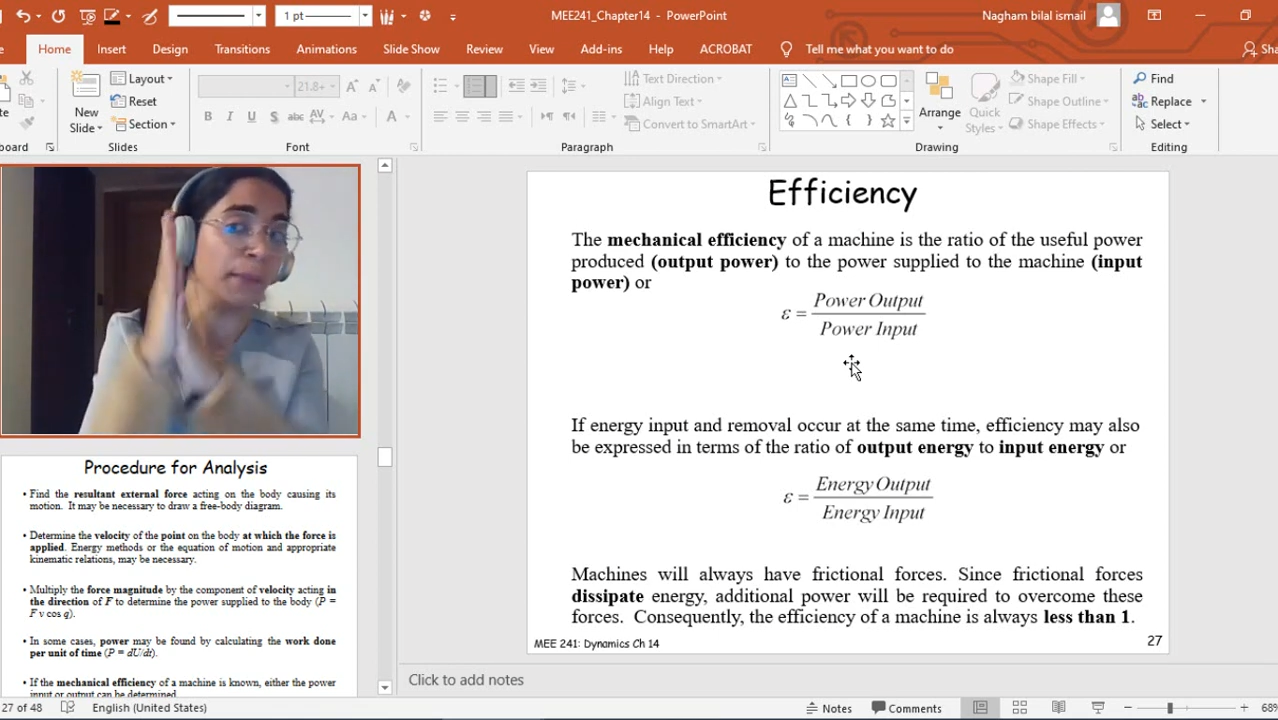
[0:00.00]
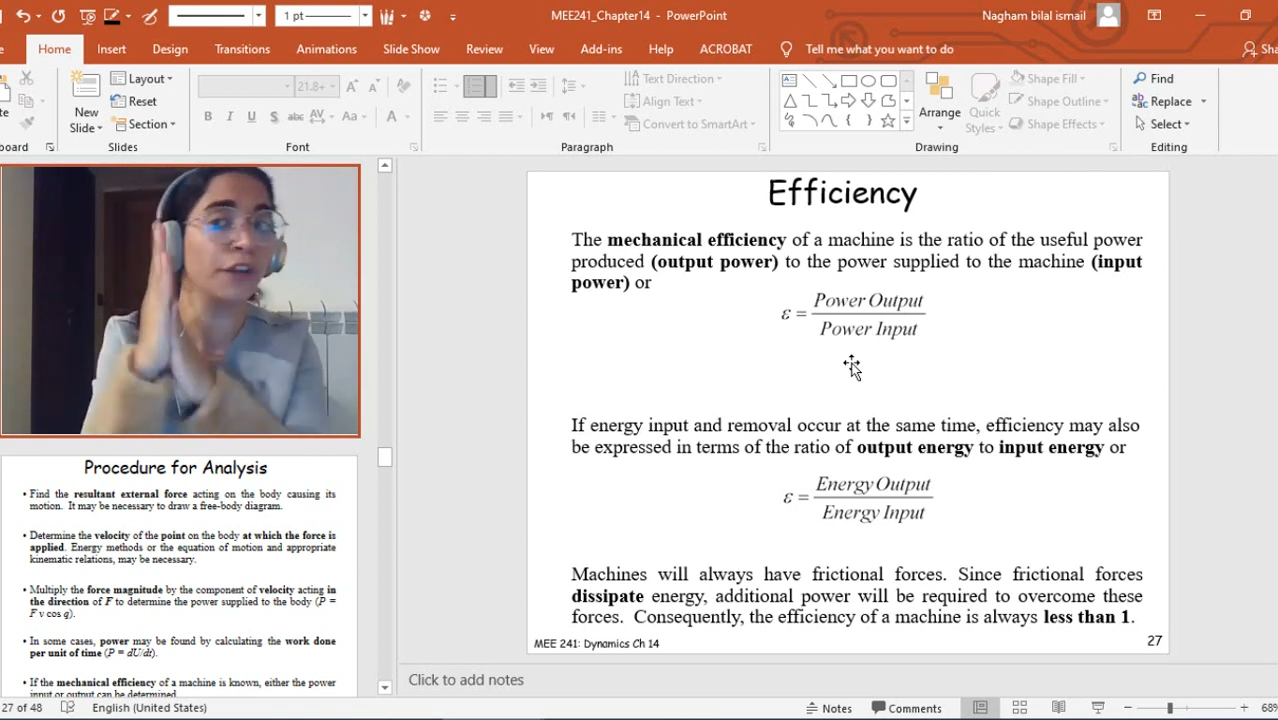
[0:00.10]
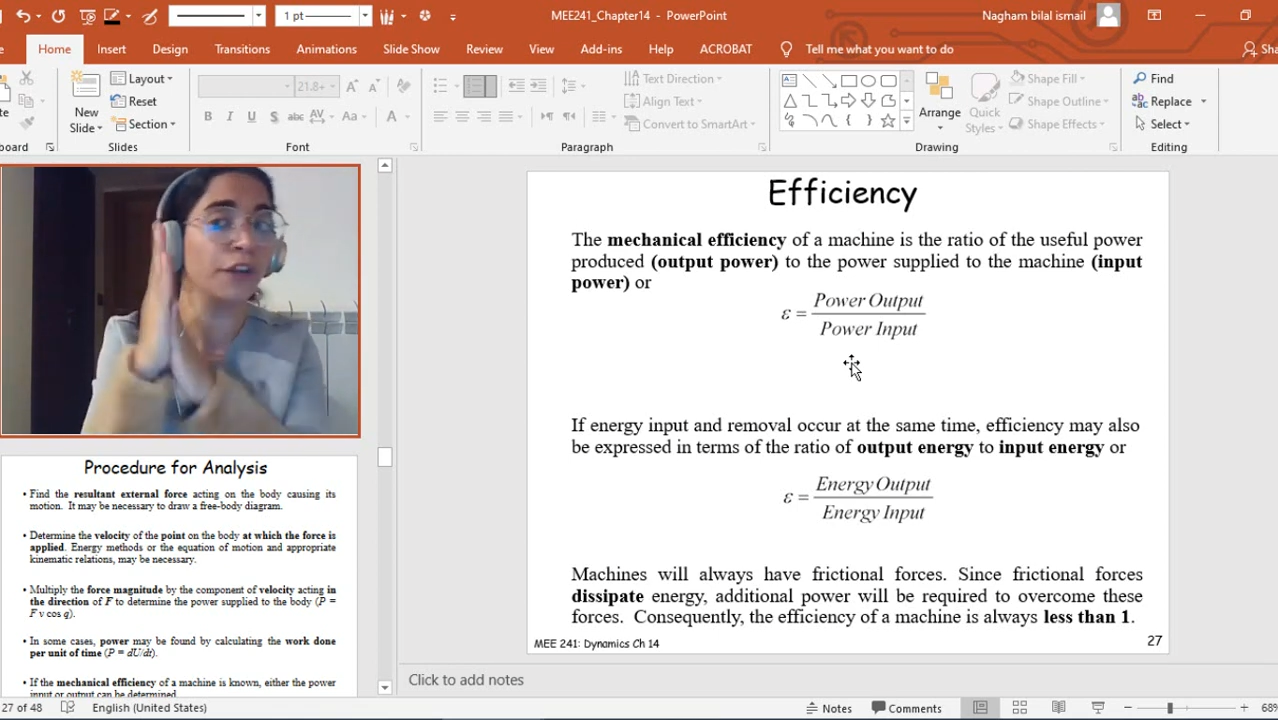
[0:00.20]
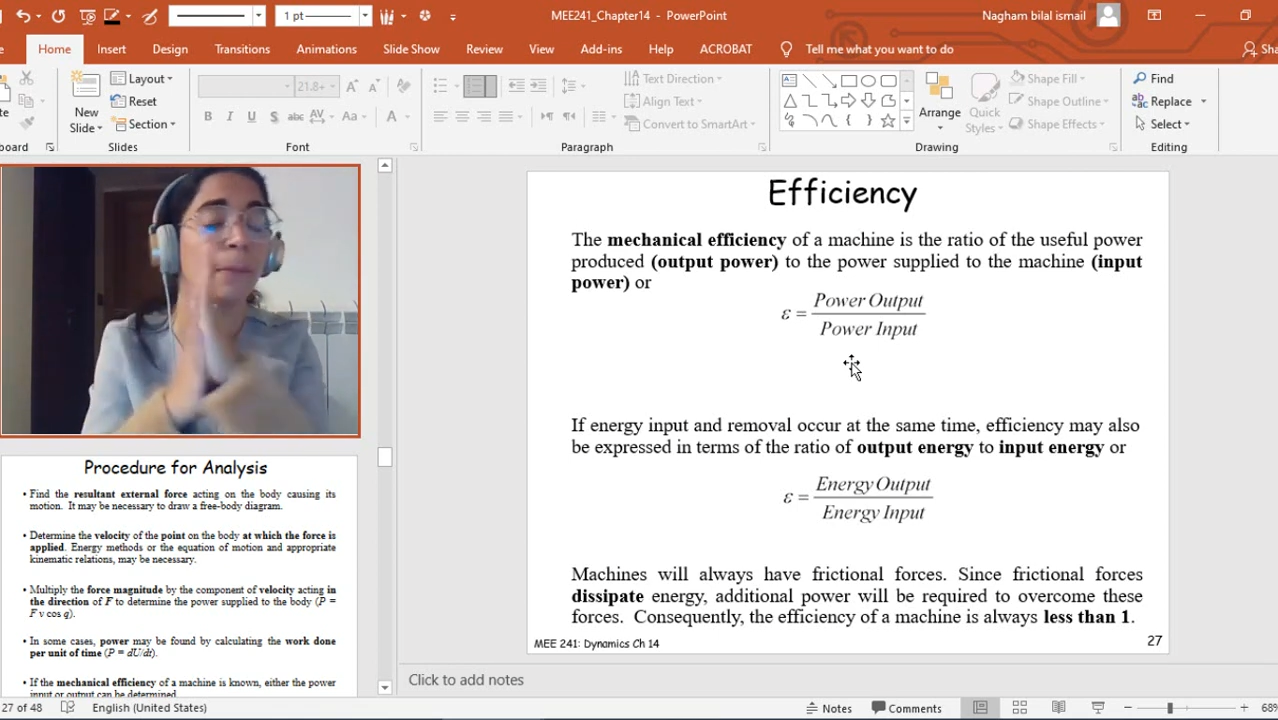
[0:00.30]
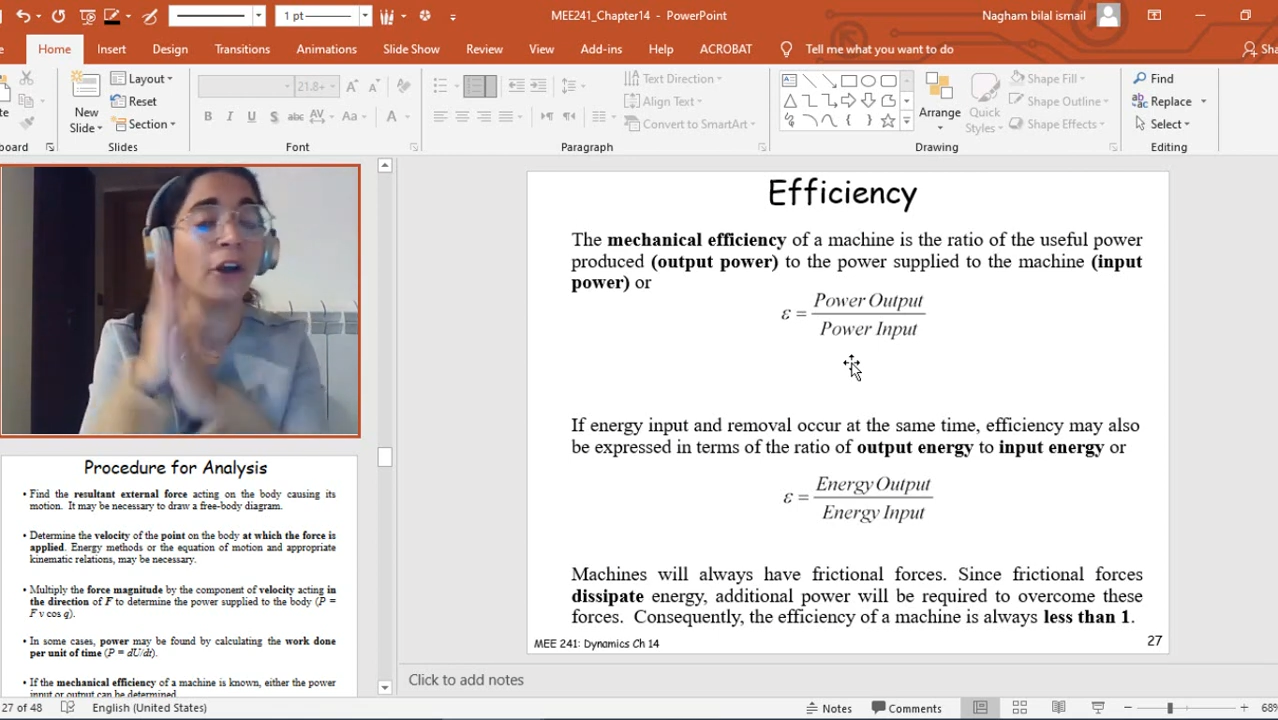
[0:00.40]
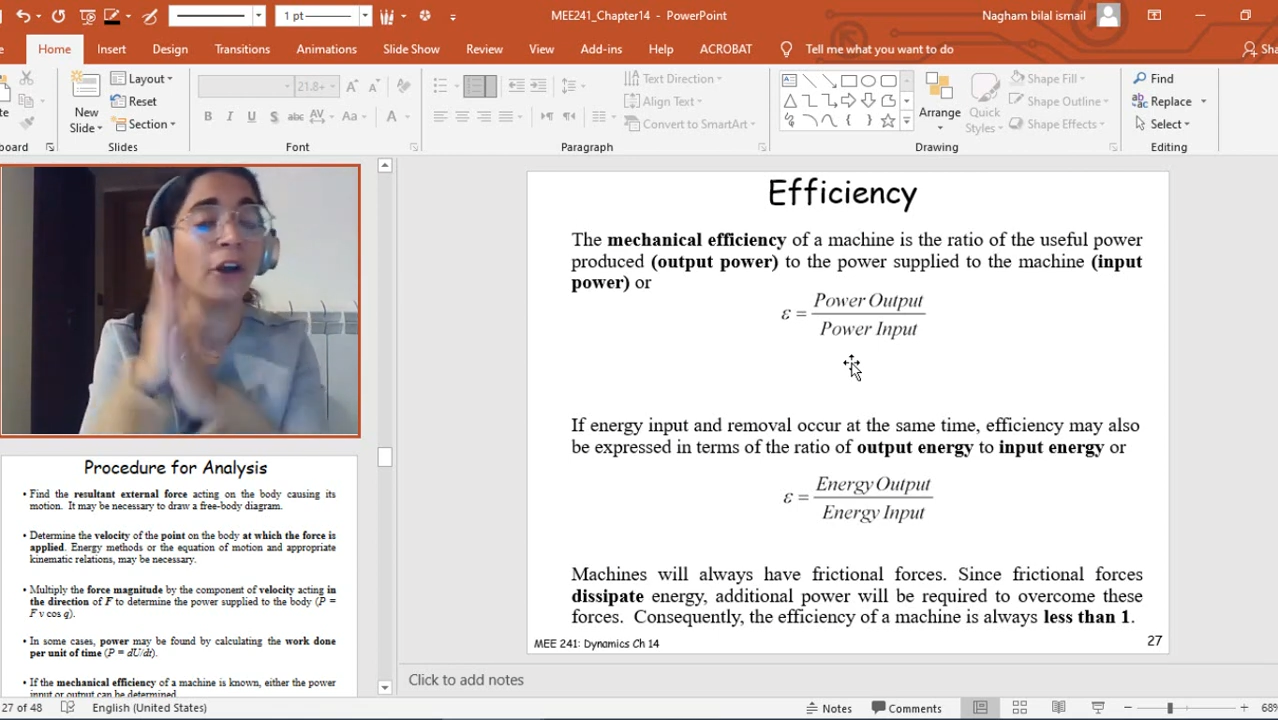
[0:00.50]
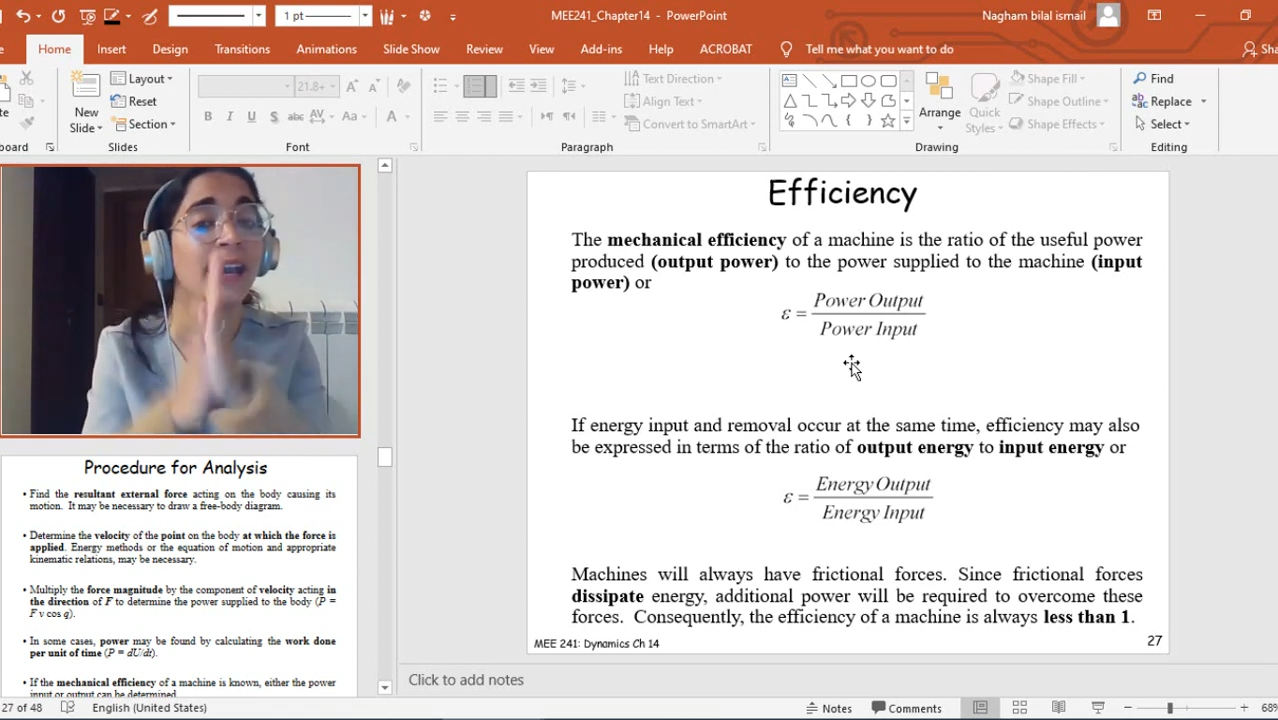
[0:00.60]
moving my